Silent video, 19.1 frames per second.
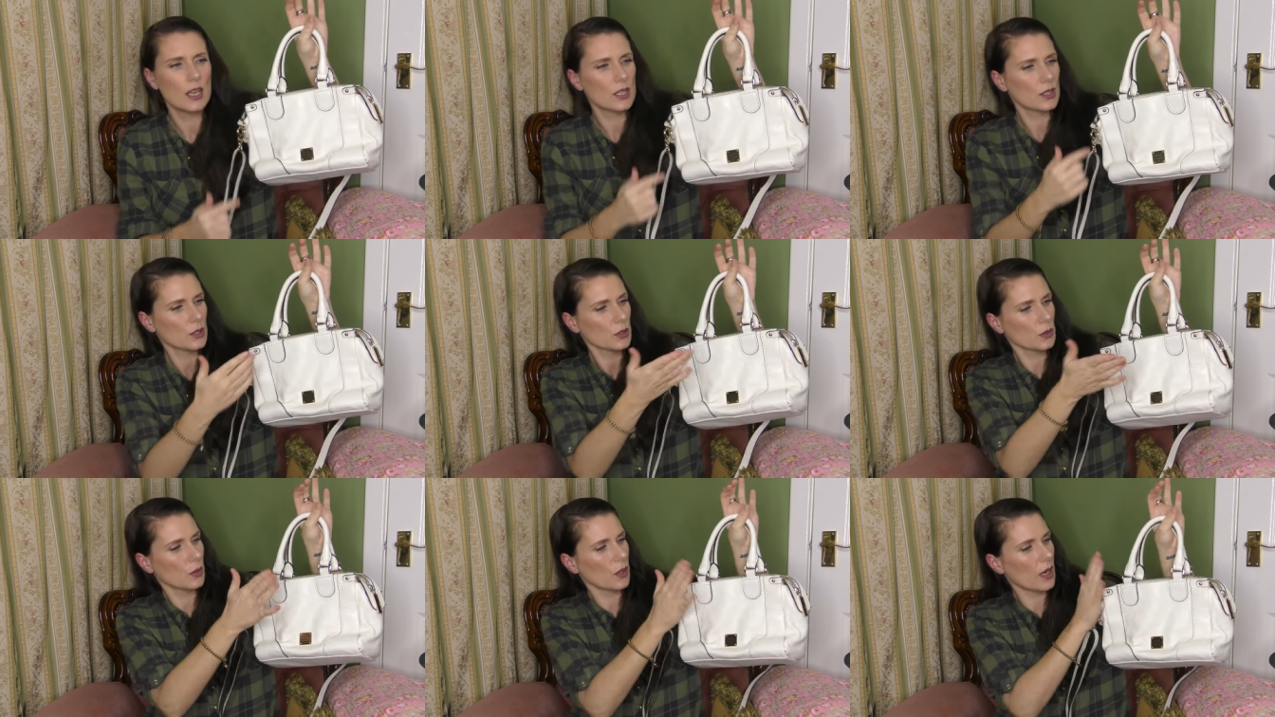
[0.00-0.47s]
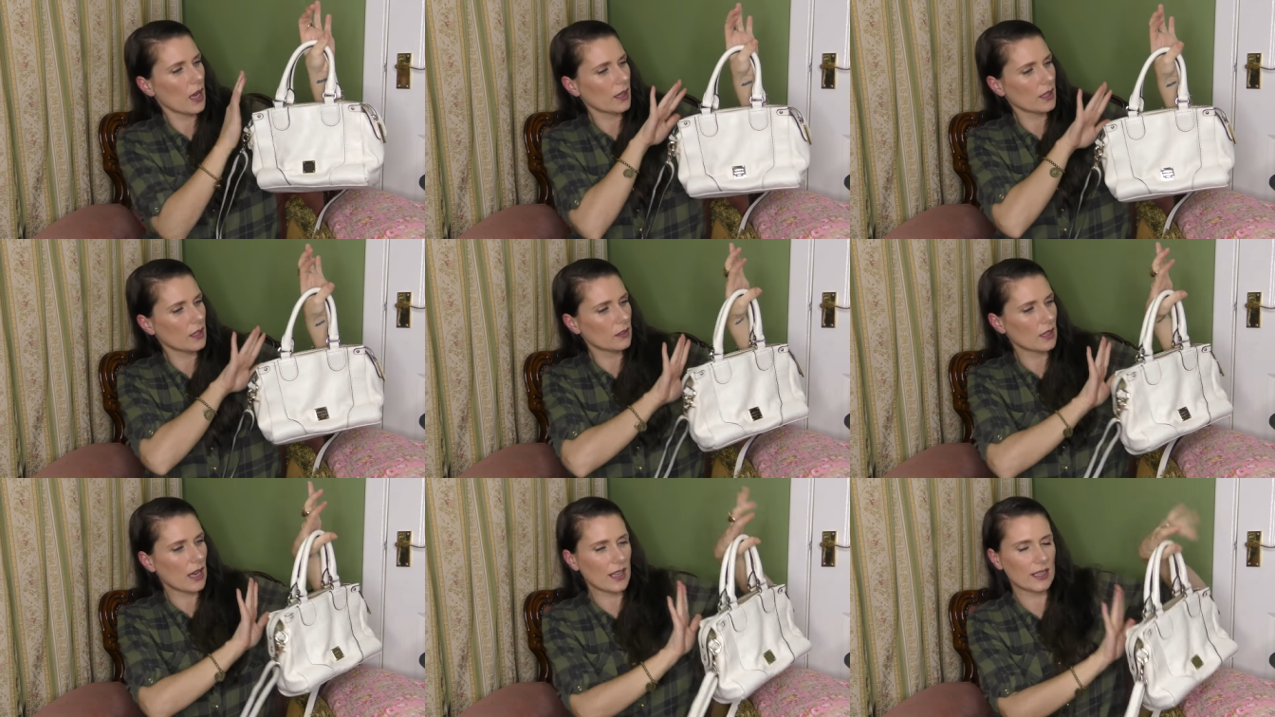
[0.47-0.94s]
So
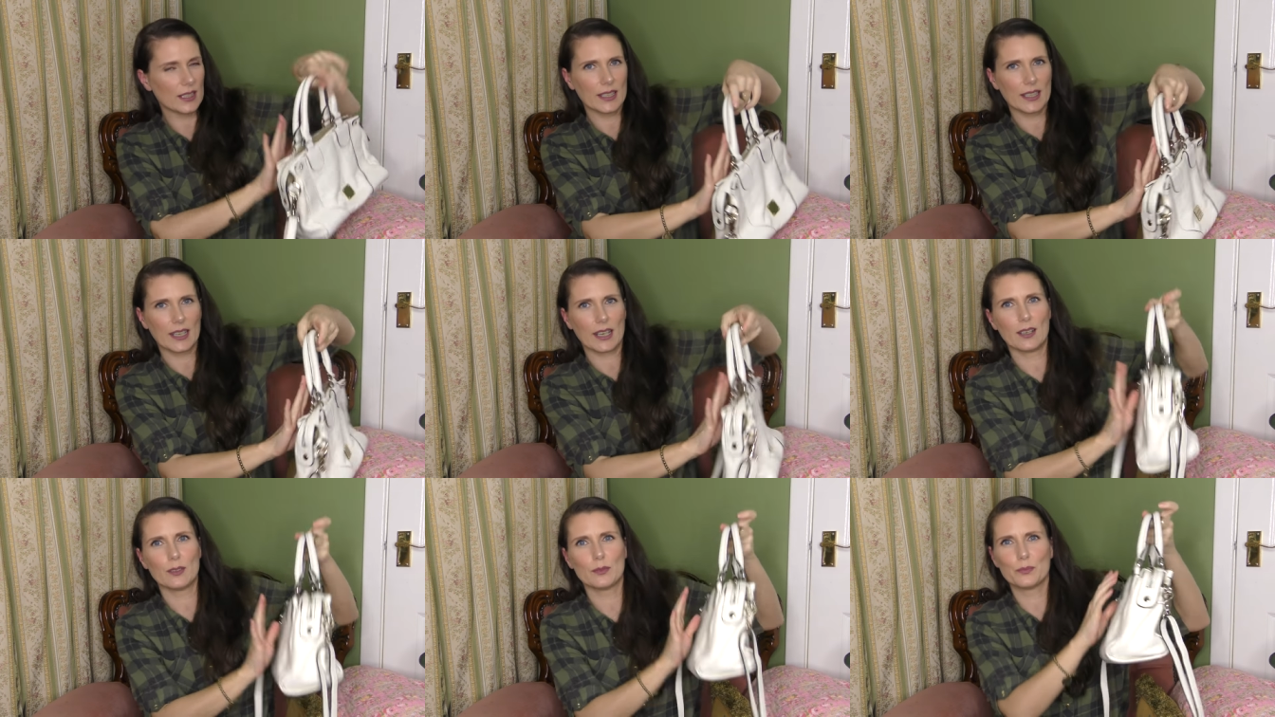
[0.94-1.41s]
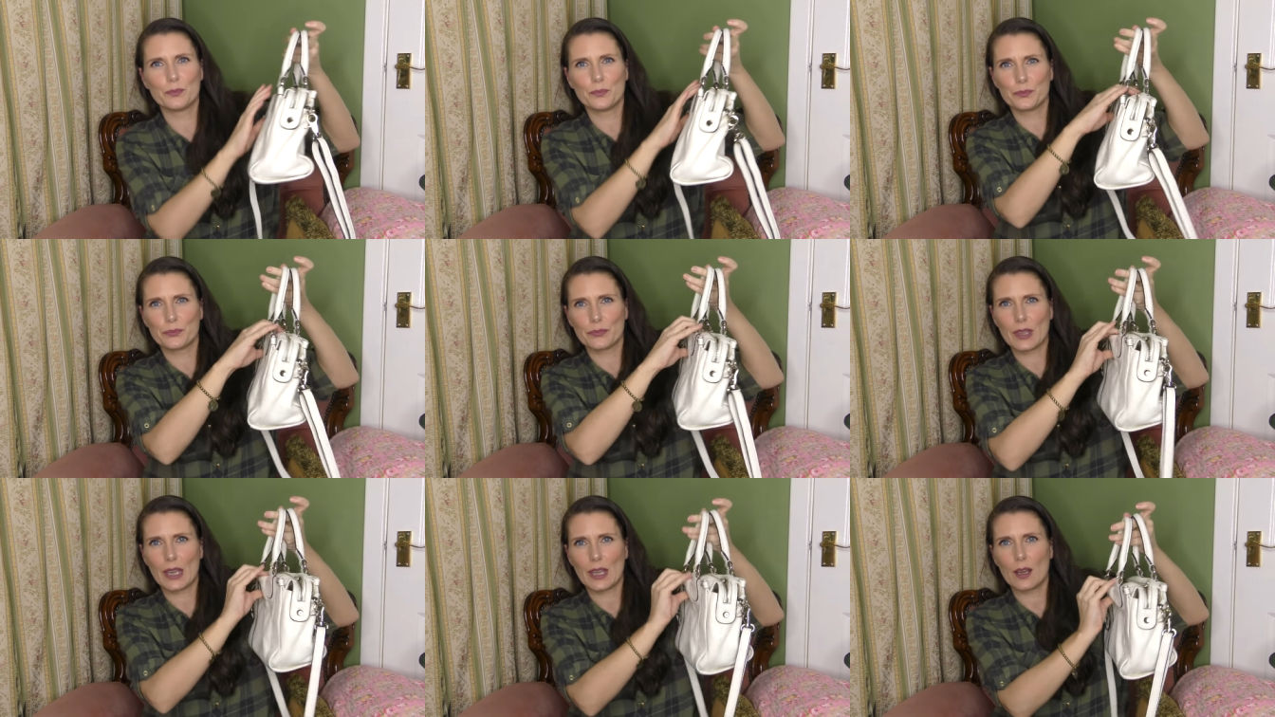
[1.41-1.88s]
I, I like it
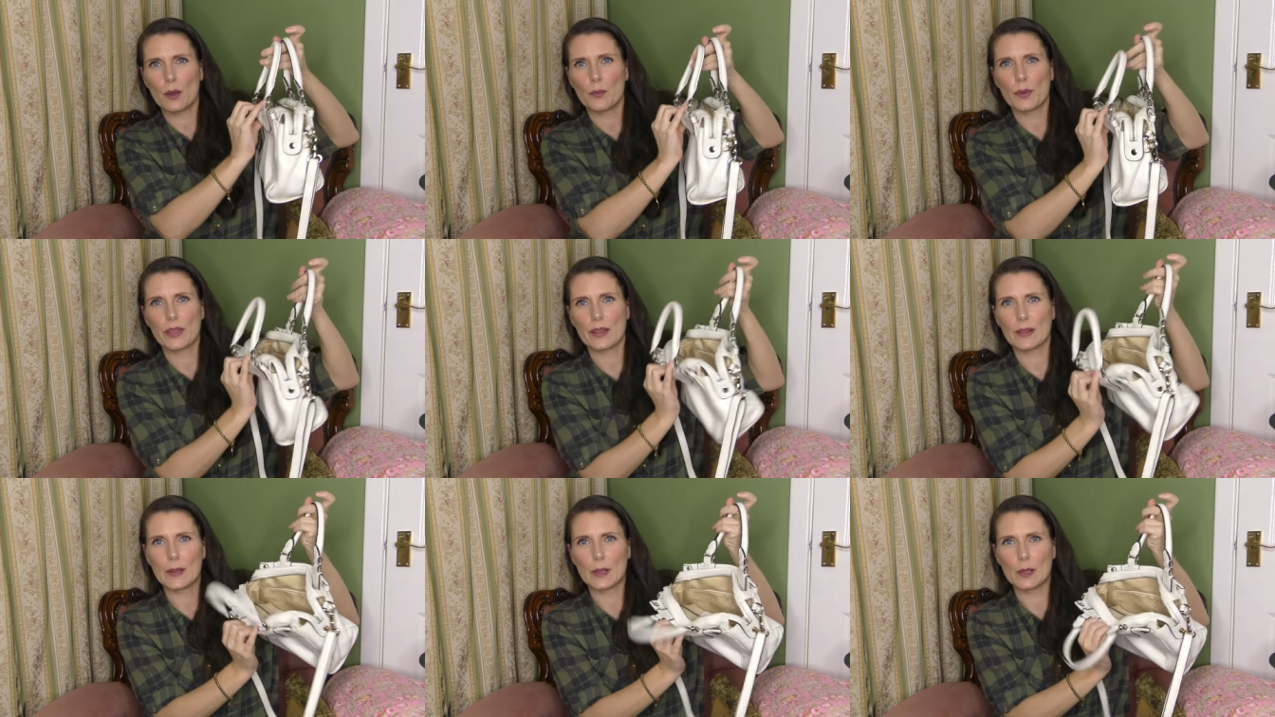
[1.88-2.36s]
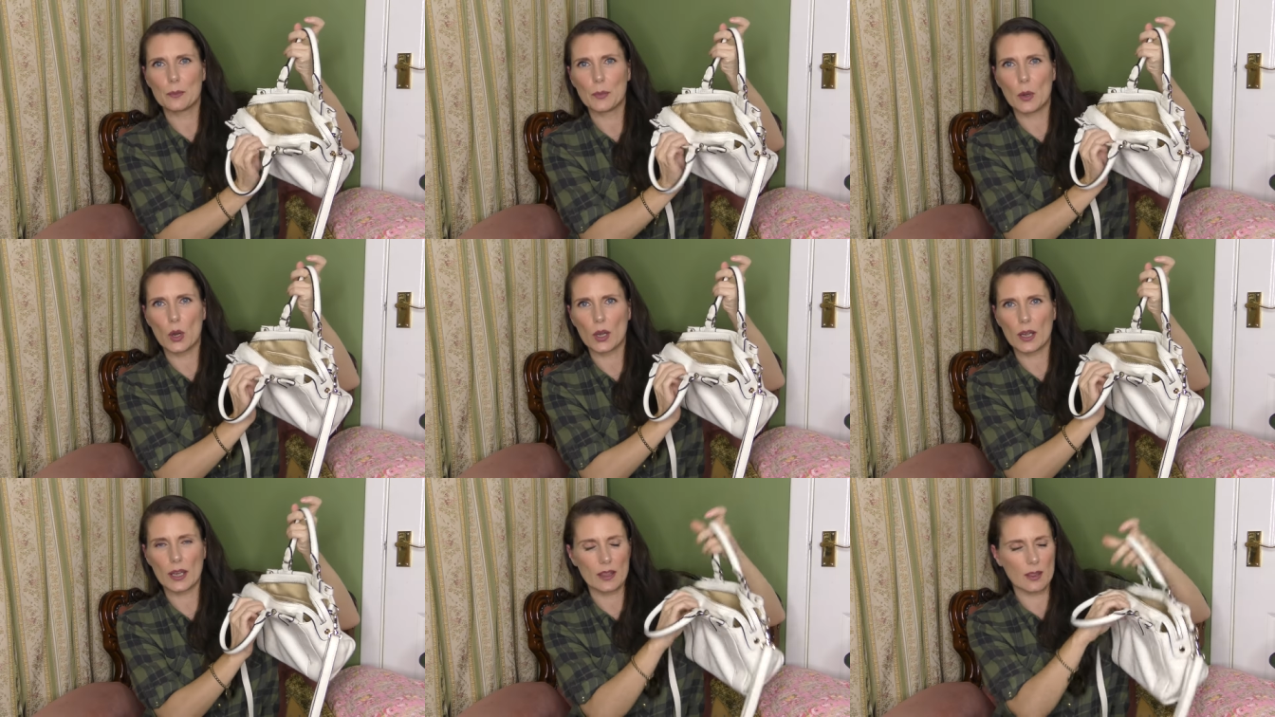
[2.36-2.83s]
with a little
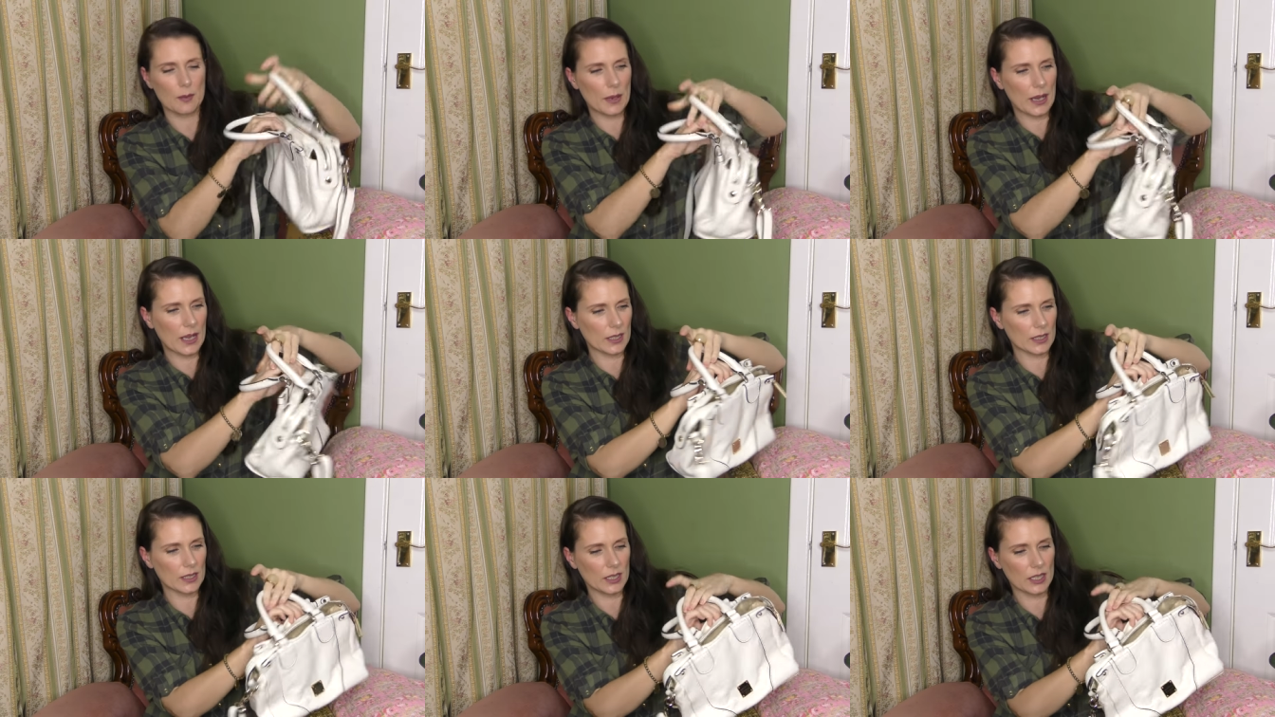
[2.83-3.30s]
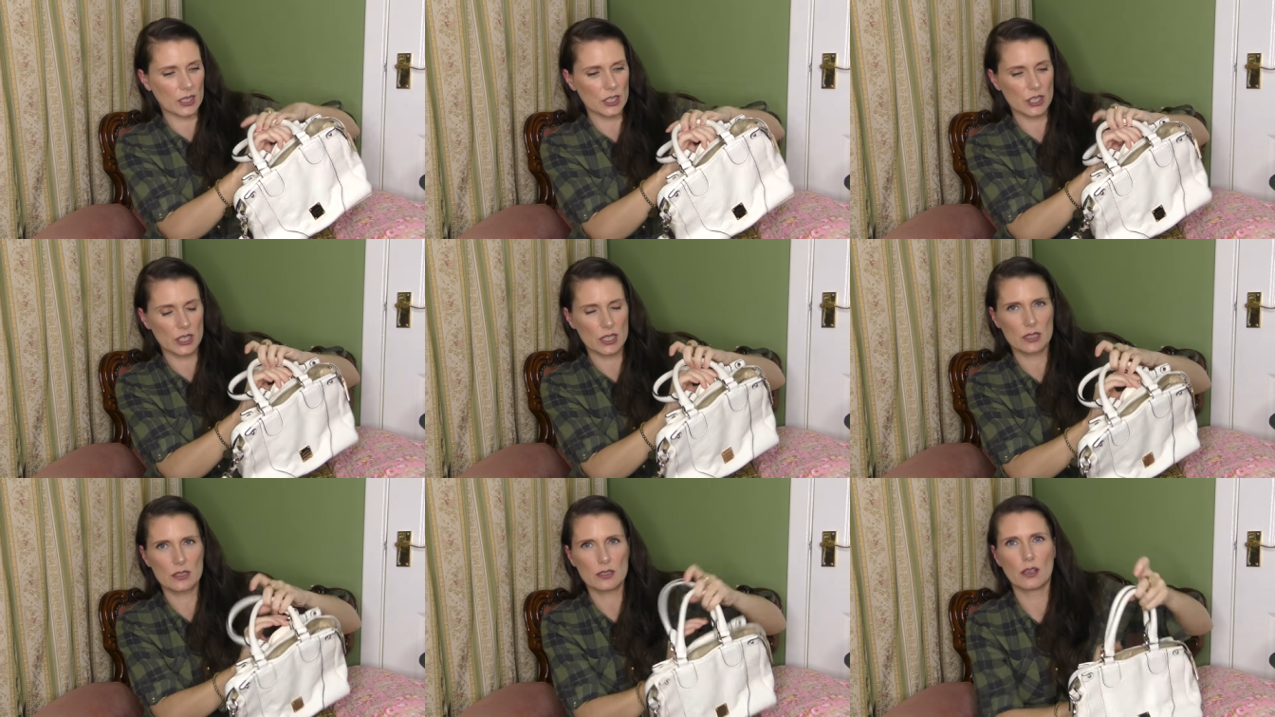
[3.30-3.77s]
pocket at the back and you can
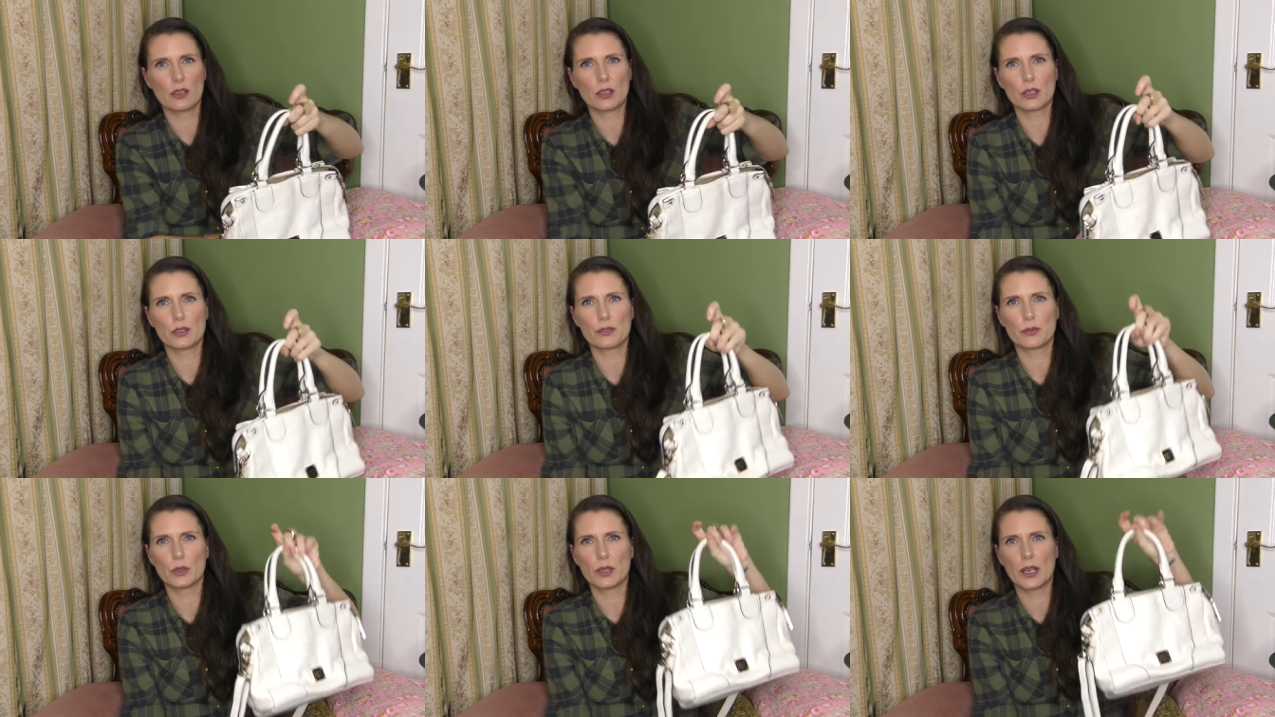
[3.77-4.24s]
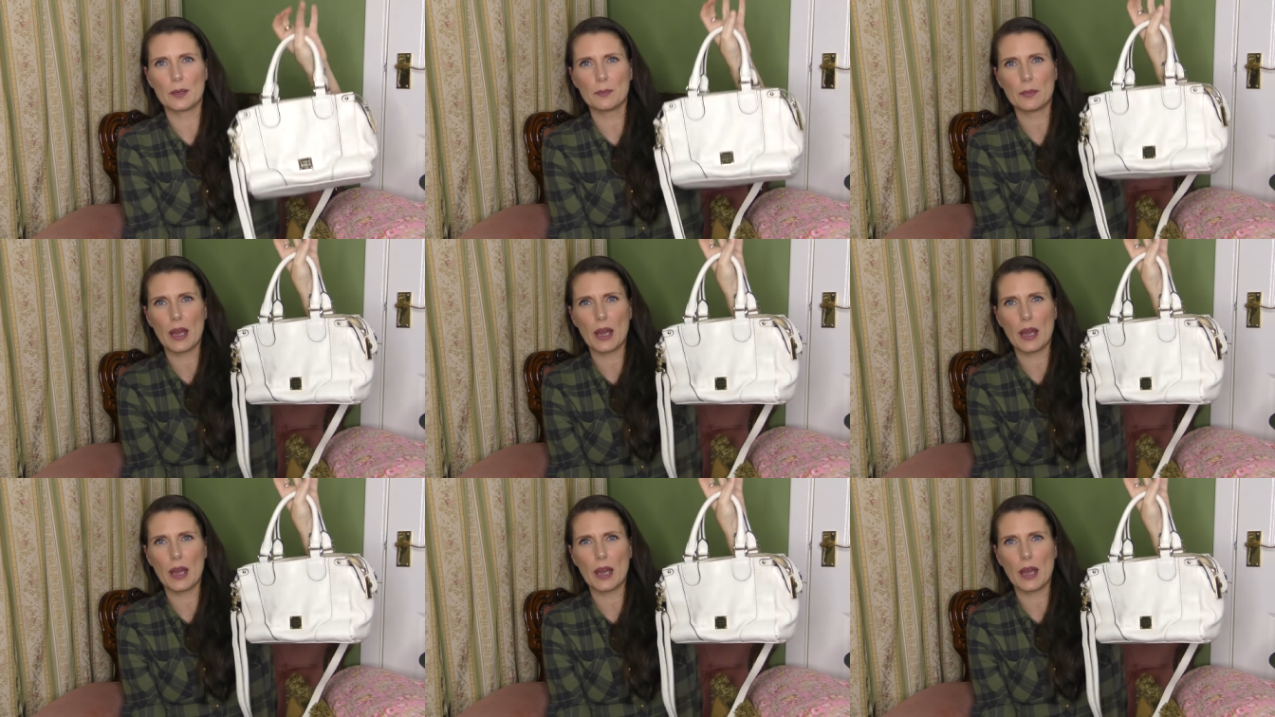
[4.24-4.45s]
just tuck your phone in.